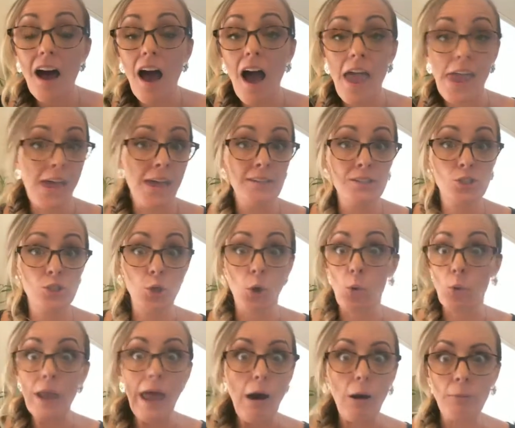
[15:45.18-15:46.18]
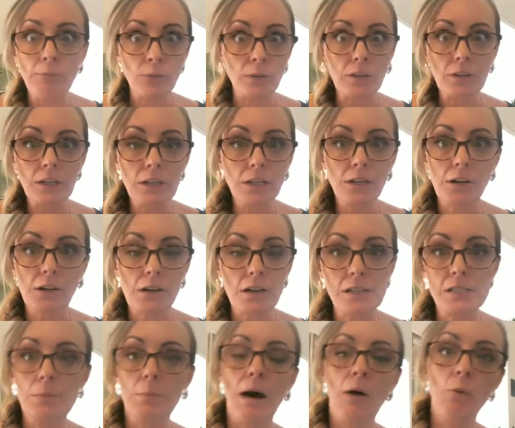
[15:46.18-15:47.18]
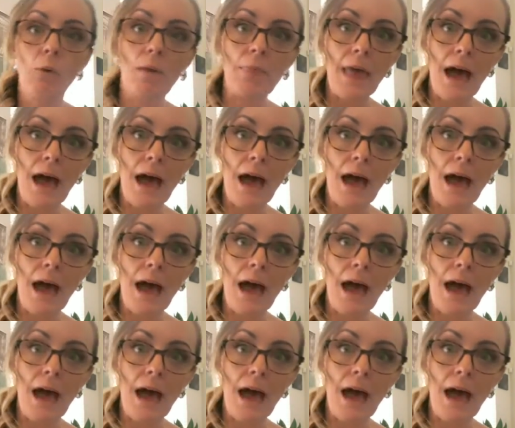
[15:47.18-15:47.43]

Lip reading: And so now I'm really curious about what